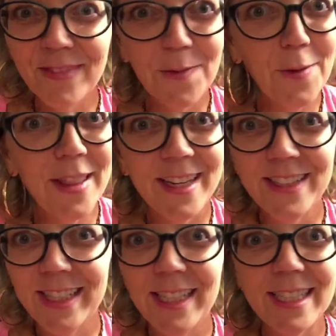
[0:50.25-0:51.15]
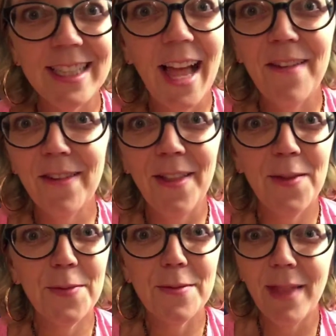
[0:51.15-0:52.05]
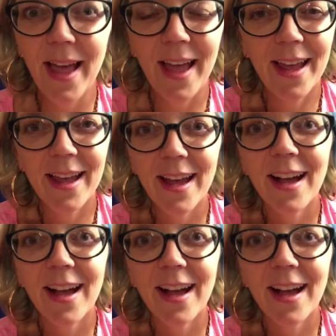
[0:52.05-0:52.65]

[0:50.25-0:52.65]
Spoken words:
Whether you see this live or on the replay,